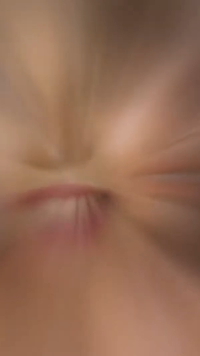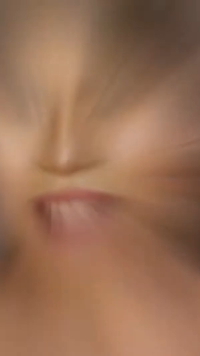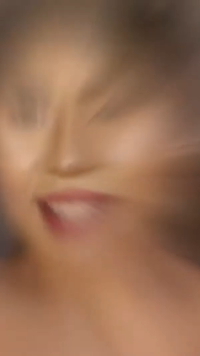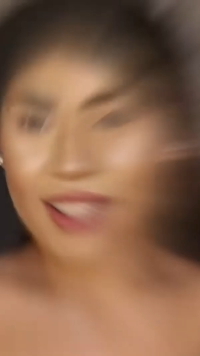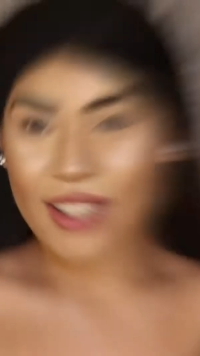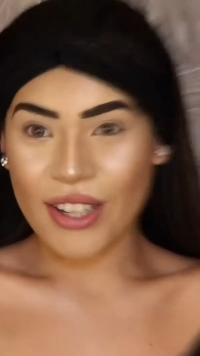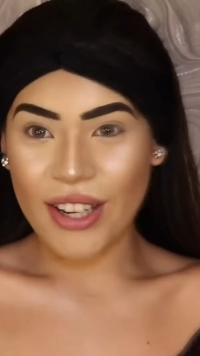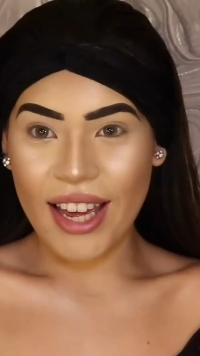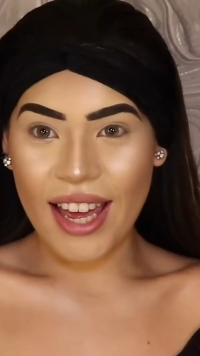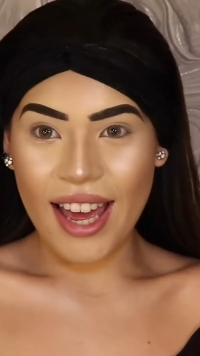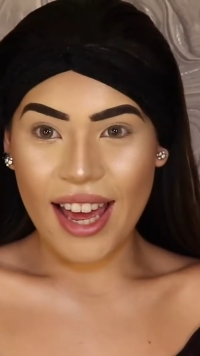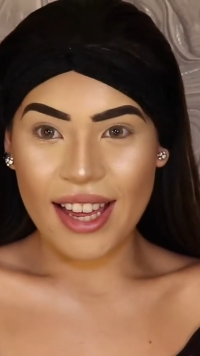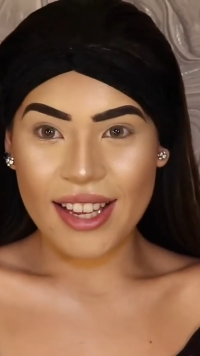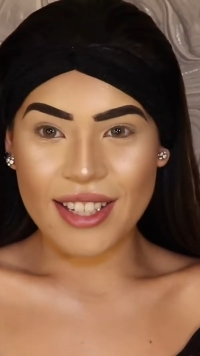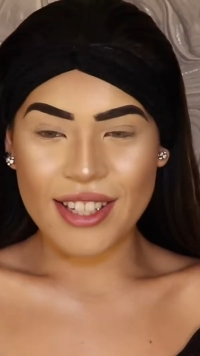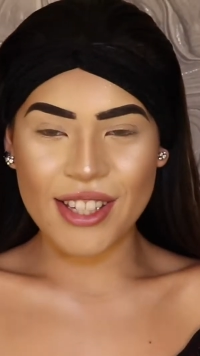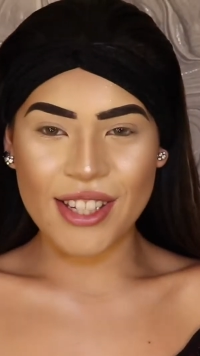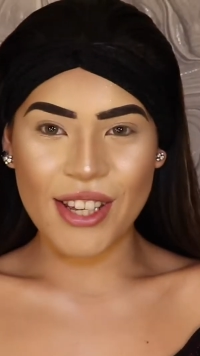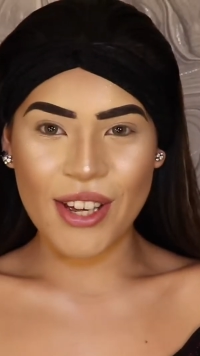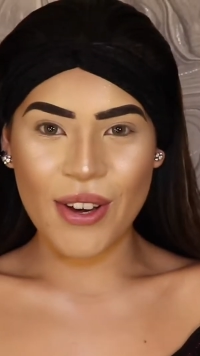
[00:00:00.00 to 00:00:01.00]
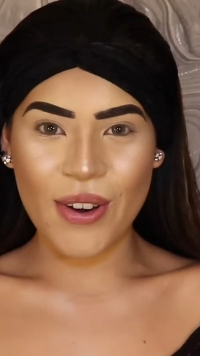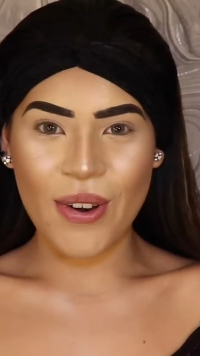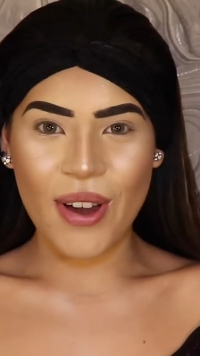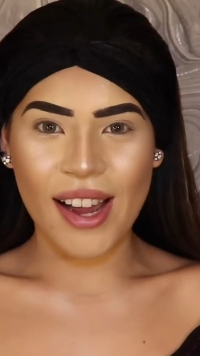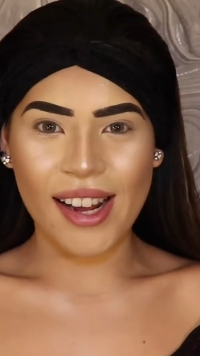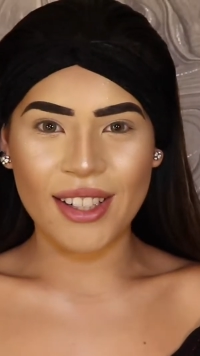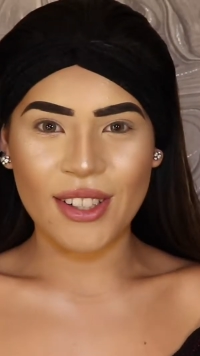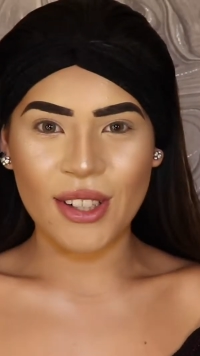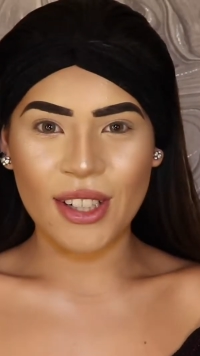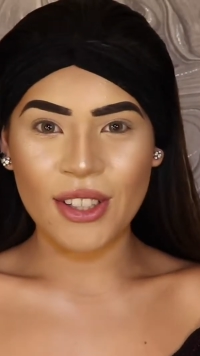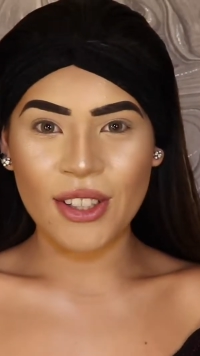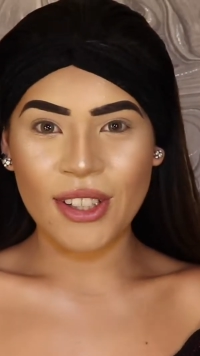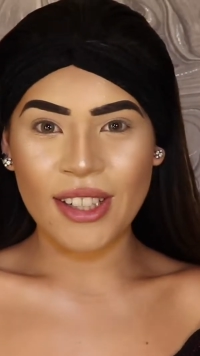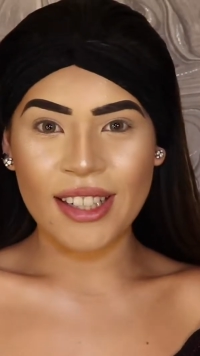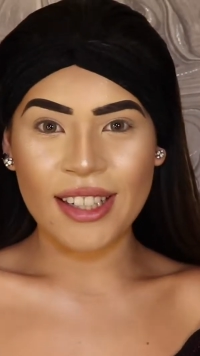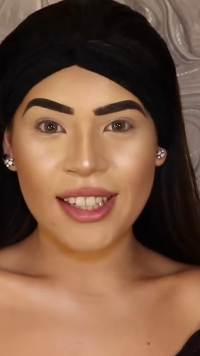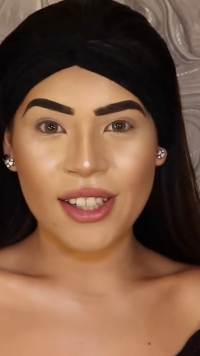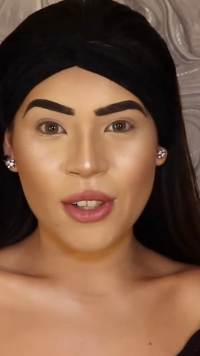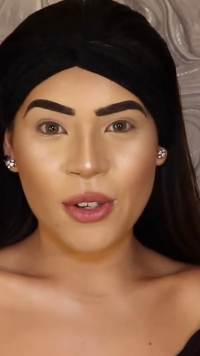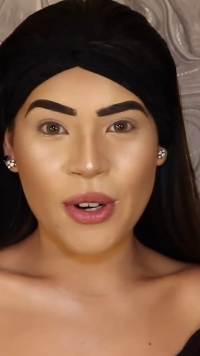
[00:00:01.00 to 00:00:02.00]
Hello guys, so I know I look a
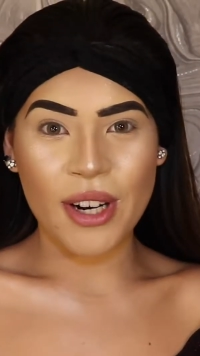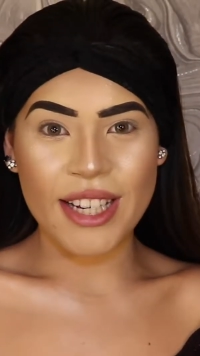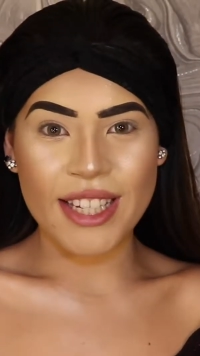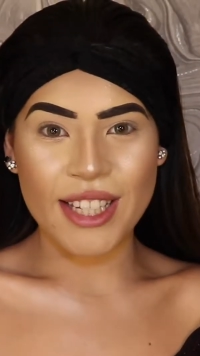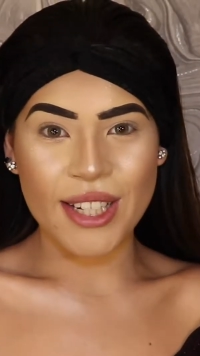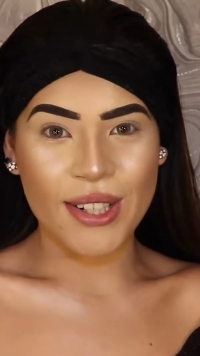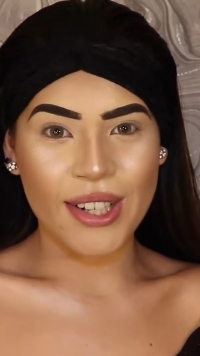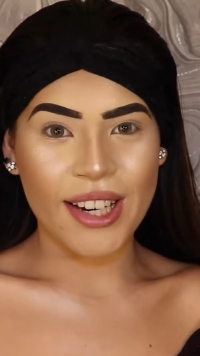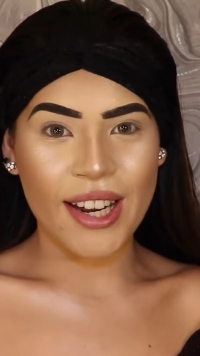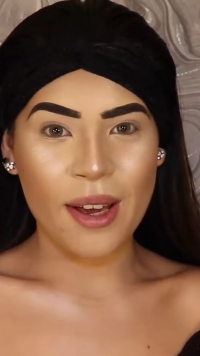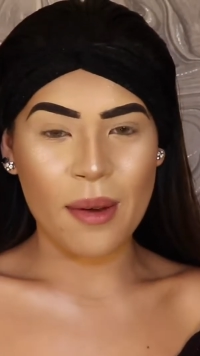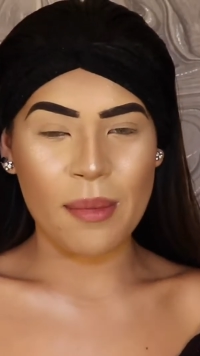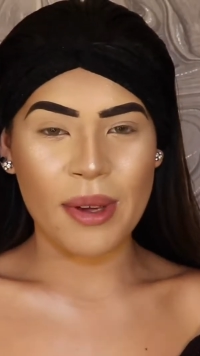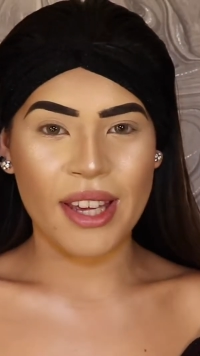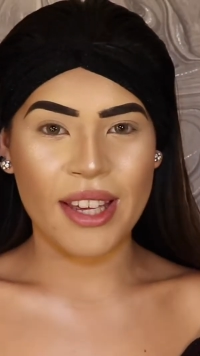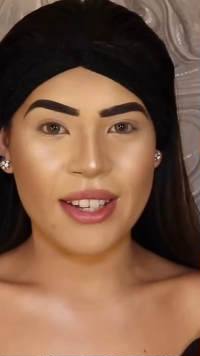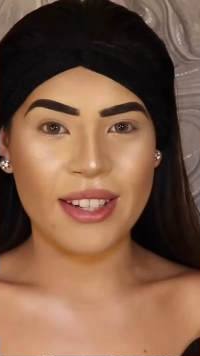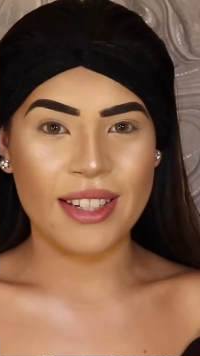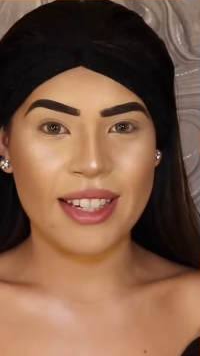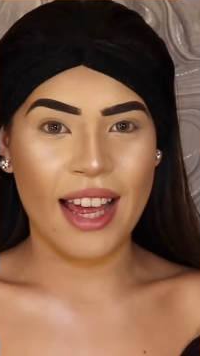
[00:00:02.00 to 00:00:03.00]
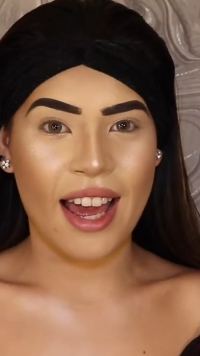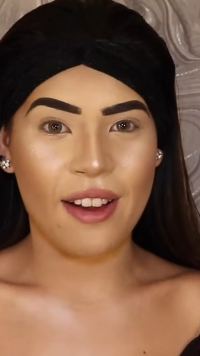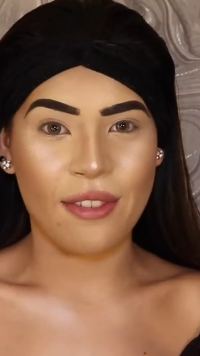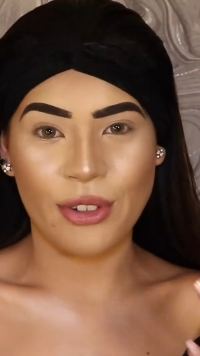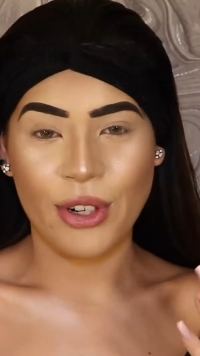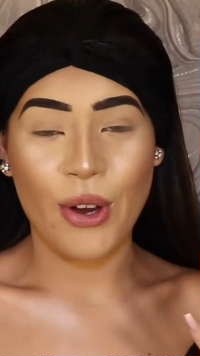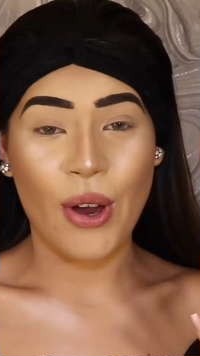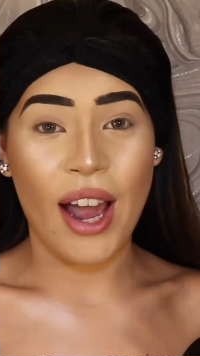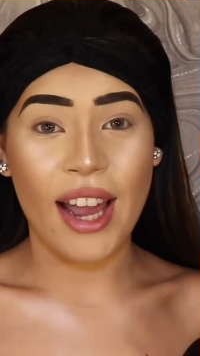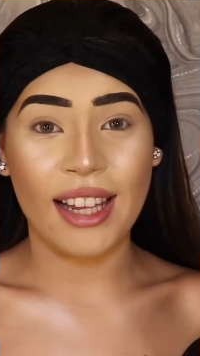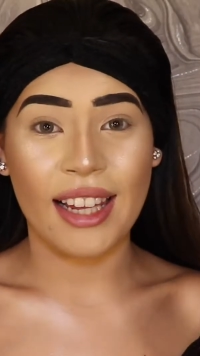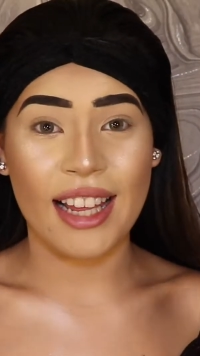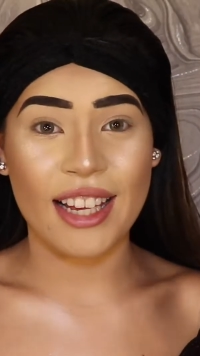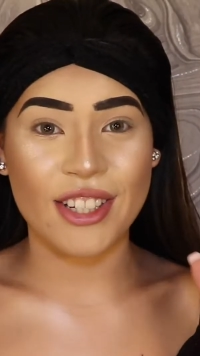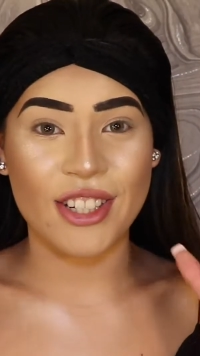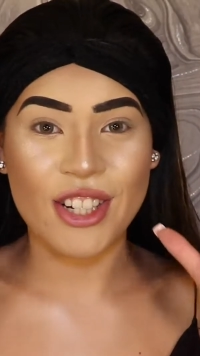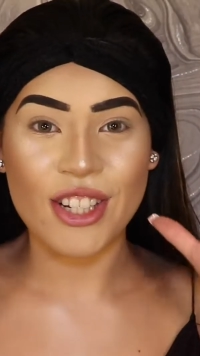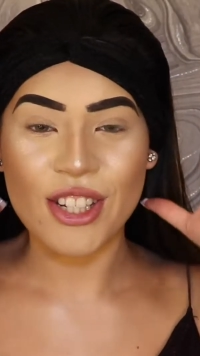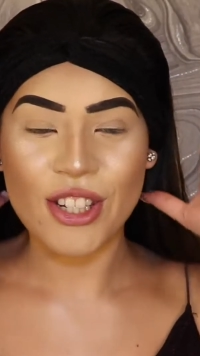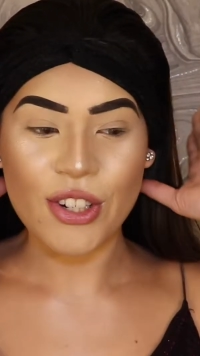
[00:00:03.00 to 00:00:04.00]
little crazy right now because I have no
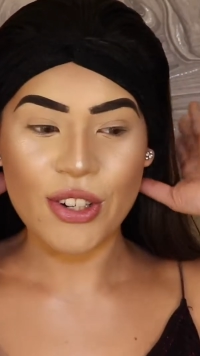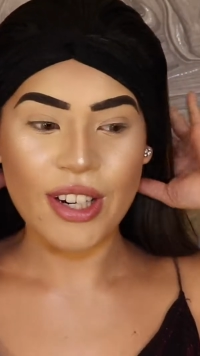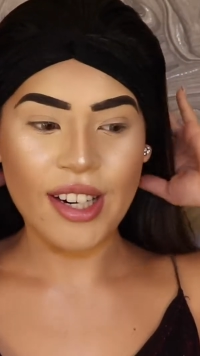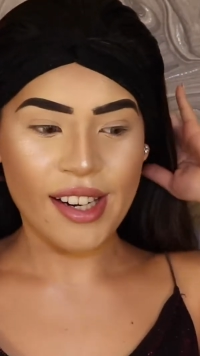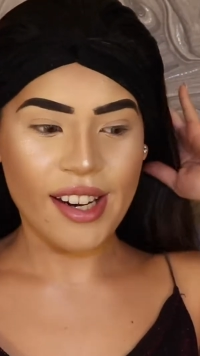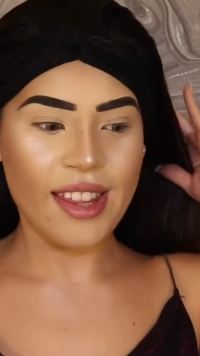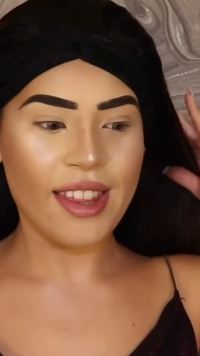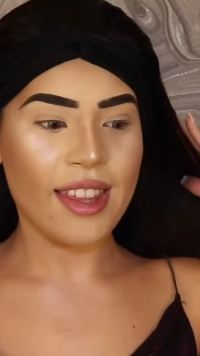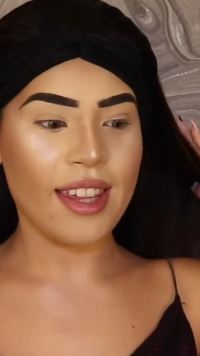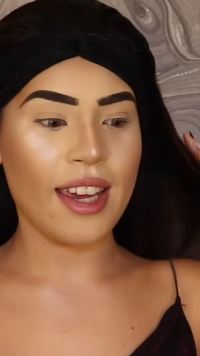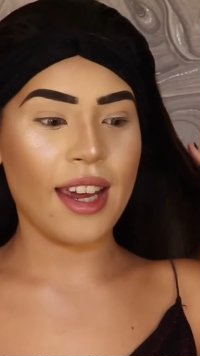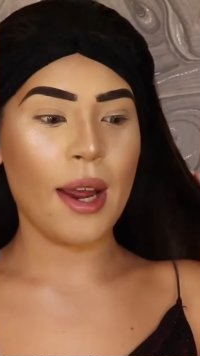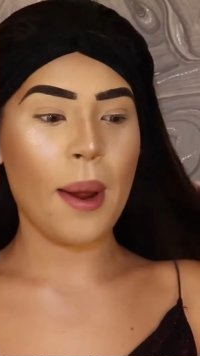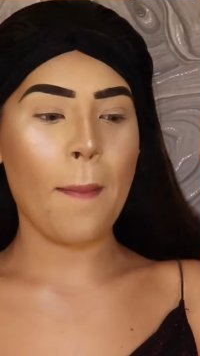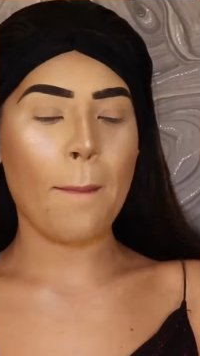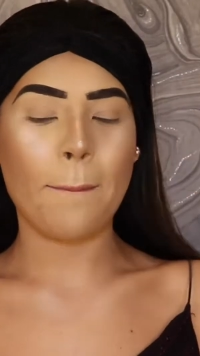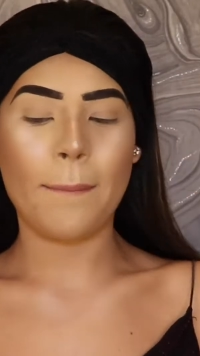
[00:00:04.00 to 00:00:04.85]
eyelashes or anything,